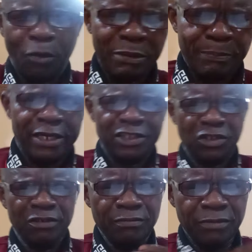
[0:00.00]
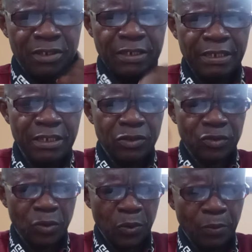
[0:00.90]
of preparation.
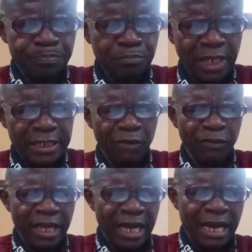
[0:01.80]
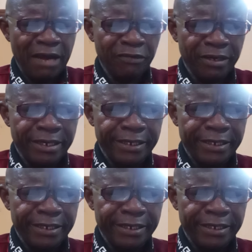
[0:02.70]
So then we have